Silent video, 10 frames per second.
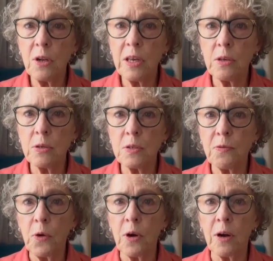I use
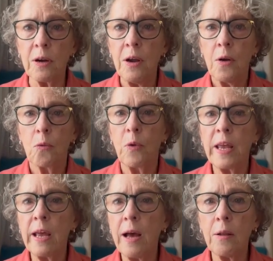for
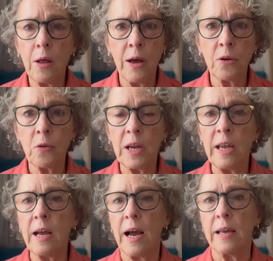wringing out
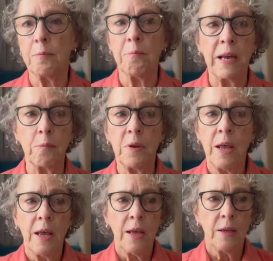laundry. I might
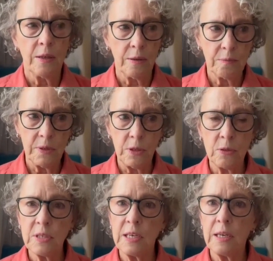
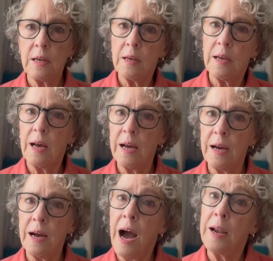use it
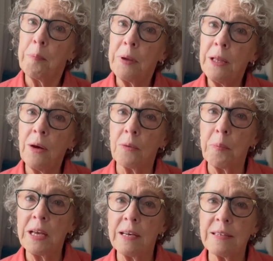on a pillow
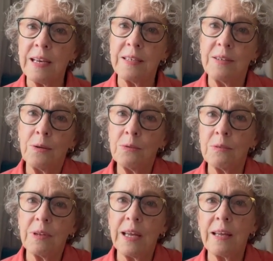because I don't
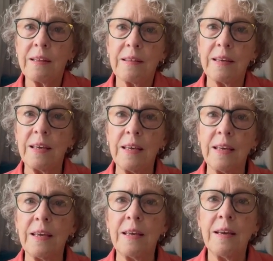like
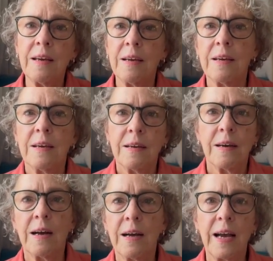the
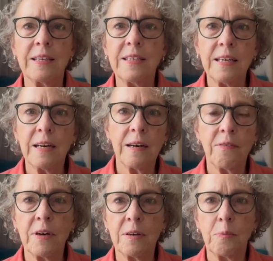idea of
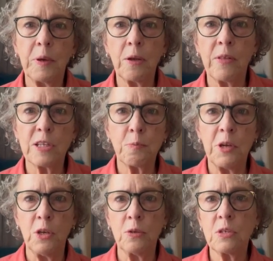a pillow that's been
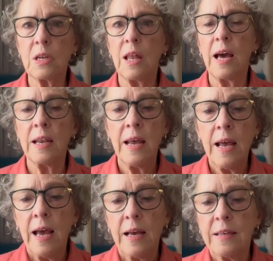used a lot.
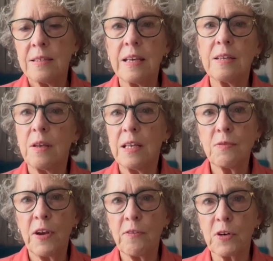It's
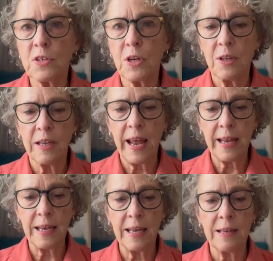very versatile and
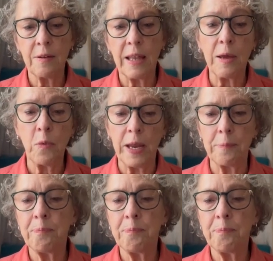handy and lightweight.